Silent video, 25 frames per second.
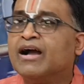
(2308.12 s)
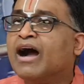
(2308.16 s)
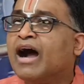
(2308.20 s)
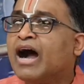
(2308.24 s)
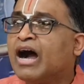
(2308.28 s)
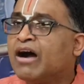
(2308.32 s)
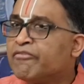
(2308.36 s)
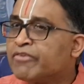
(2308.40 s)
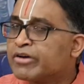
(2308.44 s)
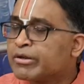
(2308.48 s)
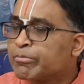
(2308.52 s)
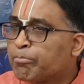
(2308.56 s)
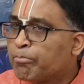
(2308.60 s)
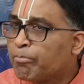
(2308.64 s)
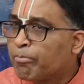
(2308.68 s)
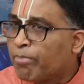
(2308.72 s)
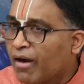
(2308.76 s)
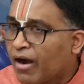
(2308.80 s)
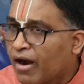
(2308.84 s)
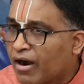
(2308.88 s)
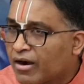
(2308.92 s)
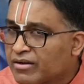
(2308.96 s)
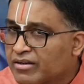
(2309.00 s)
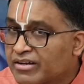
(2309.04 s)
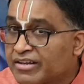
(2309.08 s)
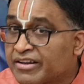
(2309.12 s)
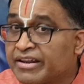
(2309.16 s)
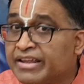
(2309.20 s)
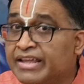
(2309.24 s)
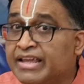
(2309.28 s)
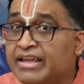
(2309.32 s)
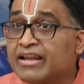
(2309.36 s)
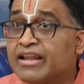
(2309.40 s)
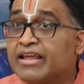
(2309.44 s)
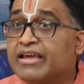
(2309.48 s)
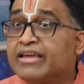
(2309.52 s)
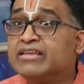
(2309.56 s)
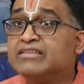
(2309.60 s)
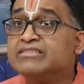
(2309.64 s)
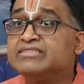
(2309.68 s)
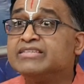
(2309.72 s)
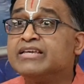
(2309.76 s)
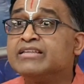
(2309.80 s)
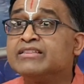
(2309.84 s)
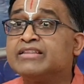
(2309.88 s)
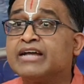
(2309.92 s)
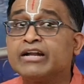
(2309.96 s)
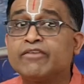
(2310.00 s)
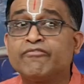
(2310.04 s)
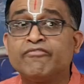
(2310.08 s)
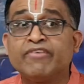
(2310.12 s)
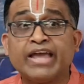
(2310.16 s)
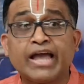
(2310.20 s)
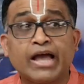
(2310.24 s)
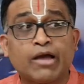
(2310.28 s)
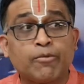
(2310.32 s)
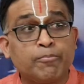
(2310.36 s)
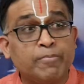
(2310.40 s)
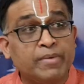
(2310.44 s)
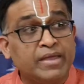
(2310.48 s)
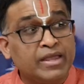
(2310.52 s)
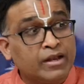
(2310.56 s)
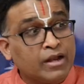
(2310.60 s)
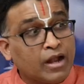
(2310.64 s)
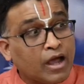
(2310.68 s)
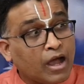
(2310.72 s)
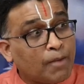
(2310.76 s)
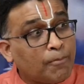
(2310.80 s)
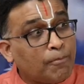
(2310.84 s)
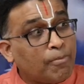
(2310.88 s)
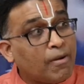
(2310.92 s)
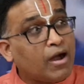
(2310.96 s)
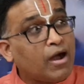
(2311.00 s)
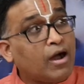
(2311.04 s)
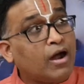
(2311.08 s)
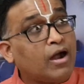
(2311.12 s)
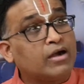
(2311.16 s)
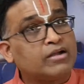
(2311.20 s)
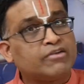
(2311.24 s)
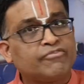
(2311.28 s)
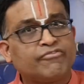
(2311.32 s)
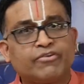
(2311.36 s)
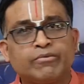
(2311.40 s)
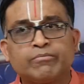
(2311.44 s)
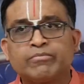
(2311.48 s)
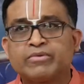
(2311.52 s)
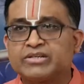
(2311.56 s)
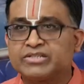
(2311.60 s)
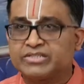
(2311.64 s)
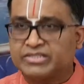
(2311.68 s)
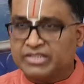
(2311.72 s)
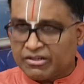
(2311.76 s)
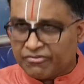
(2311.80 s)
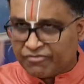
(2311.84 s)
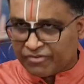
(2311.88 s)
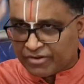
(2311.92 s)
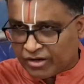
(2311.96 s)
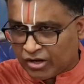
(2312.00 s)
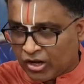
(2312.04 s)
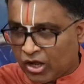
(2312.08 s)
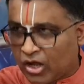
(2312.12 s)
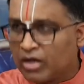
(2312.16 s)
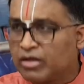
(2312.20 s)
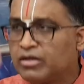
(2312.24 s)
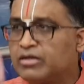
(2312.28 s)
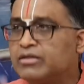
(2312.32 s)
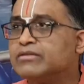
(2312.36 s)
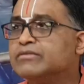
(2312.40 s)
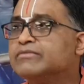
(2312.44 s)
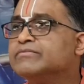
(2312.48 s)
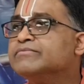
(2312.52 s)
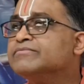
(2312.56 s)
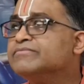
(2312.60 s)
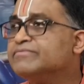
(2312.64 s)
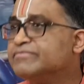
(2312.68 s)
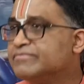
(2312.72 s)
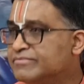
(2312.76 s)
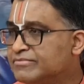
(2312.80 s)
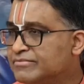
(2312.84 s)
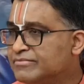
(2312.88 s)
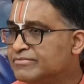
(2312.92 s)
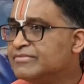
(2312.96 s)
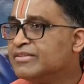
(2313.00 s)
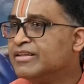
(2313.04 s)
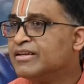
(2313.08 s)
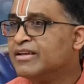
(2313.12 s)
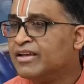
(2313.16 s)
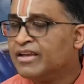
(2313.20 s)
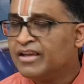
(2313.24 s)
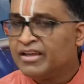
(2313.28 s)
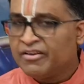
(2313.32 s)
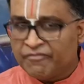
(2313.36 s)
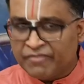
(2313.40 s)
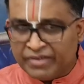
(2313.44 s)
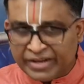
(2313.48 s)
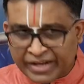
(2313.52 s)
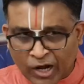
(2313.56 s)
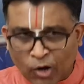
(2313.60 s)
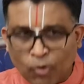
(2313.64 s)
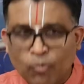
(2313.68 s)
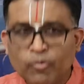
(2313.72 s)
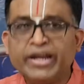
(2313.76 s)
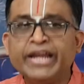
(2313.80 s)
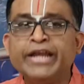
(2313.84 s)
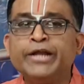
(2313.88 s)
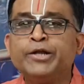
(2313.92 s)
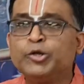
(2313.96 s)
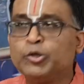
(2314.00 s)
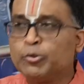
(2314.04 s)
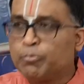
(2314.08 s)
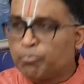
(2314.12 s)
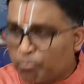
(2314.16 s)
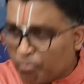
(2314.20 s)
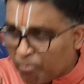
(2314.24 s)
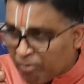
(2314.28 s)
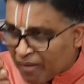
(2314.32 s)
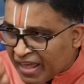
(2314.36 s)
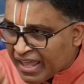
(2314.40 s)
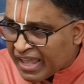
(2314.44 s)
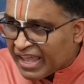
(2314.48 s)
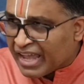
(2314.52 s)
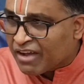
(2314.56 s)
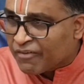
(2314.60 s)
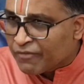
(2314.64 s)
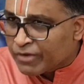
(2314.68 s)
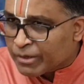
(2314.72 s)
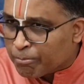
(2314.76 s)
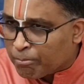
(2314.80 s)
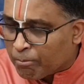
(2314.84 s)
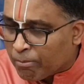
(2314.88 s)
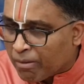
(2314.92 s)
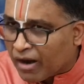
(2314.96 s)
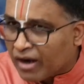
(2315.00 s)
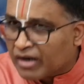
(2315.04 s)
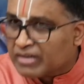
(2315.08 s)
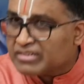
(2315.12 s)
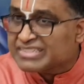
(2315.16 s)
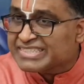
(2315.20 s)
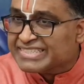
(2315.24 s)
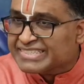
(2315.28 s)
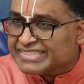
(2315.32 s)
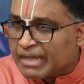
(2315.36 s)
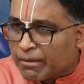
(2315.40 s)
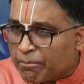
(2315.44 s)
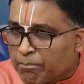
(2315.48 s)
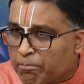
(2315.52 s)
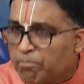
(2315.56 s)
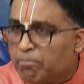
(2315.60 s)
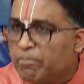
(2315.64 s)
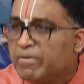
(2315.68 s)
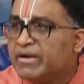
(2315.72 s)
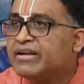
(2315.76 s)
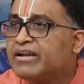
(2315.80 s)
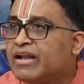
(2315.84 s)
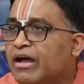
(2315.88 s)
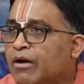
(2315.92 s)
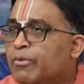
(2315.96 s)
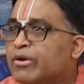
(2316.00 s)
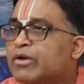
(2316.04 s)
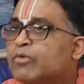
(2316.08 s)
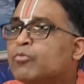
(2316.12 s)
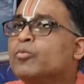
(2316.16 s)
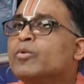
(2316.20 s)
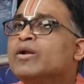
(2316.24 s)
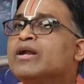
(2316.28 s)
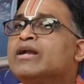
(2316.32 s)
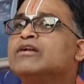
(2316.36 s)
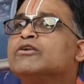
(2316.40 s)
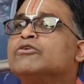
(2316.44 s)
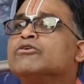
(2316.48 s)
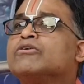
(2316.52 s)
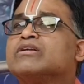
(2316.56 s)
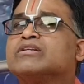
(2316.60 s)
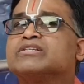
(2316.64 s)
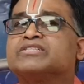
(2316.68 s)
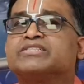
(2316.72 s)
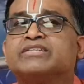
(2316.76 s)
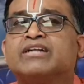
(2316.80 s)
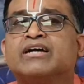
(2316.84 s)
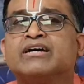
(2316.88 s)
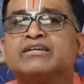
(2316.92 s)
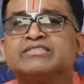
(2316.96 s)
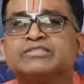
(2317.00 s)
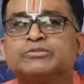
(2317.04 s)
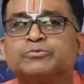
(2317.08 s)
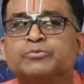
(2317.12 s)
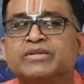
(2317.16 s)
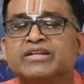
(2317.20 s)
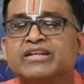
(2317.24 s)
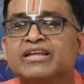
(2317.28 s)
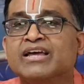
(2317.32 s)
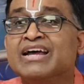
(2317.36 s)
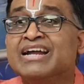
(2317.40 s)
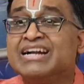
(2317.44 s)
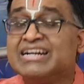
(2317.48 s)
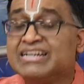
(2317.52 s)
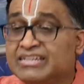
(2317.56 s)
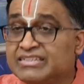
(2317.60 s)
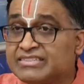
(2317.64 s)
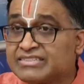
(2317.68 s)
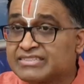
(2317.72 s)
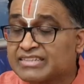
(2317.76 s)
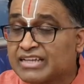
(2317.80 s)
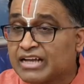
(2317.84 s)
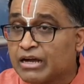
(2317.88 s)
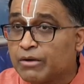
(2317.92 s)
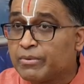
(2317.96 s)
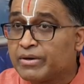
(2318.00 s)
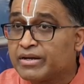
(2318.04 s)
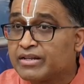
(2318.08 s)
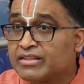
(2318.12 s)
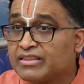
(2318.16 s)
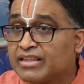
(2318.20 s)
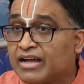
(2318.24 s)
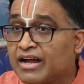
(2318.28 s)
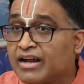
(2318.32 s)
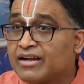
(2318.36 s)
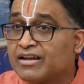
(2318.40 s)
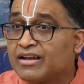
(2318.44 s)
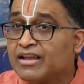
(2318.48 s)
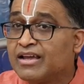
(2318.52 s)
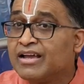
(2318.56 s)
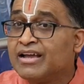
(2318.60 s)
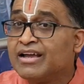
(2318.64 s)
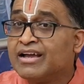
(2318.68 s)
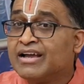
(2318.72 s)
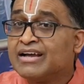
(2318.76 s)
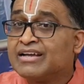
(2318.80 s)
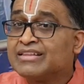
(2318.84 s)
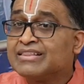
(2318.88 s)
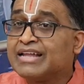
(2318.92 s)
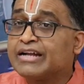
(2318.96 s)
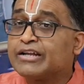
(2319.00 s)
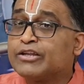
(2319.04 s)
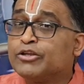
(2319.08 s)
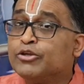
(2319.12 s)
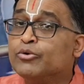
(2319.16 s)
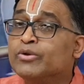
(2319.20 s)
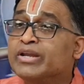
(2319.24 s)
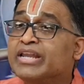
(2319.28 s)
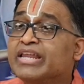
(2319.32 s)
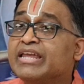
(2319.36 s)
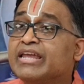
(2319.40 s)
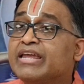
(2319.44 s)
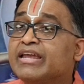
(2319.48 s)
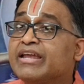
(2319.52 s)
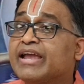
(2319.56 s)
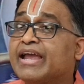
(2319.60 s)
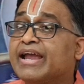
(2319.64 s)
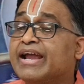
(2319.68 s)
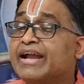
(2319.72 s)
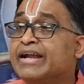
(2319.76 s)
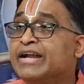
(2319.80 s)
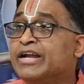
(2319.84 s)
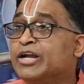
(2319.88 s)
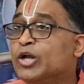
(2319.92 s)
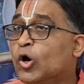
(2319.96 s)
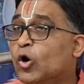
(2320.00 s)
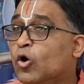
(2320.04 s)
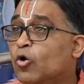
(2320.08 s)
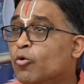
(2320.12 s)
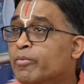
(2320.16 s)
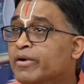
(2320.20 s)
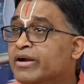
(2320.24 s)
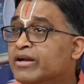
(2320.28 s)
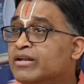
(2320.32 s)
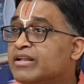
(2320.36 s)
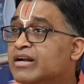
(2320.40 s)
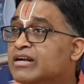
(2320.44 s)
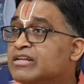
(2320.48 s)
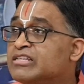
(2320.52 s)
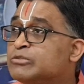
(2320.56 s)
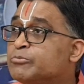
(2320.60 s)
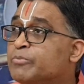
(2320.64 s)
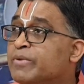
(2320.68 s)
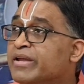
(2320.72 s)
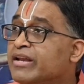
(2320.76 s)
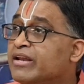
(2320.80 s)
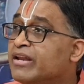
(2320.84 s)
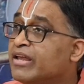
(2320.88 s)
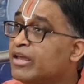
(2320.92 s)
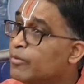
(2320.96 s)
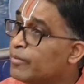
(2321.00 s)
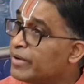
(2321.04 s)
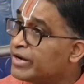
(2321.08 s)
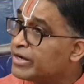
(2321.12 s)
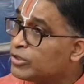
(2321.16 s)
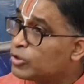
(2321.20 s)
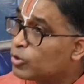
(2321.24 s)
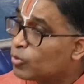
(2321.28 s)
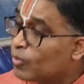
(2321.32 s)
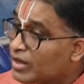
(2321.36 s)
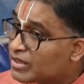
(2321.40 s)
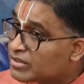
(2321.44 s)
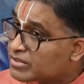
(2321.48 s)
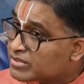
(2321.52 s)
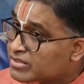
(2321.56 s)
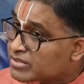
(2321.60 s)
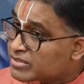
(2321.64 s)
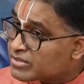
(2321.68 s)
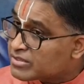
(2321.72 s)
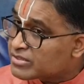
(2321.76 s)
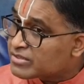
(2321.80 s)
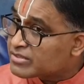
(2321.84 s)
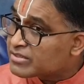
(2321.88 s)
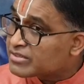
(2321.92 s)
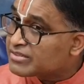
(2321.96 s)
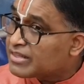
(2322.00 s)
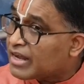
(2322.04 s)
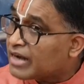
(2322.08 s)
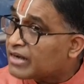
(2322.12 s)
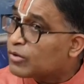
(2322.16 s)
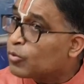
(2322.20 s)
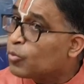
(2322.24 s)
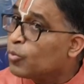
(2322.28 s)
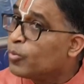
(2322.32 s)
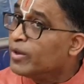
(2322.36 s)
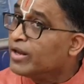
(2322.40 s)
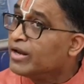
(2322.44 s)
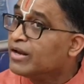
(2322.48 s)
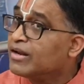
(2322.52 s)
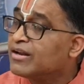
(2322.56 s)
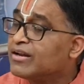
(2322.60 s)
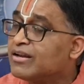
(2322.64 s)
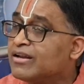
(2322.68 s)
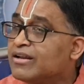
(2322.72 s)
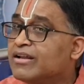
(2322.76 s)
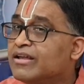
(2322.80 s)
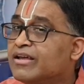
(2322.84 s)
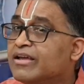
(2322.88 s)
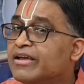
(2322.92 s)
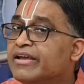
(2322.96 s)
Our part, realizing that we have been apart from Krishna for long. We now need to play our part, submit our will to Krishna's will. Discover that unique endowment that is being given to us, that will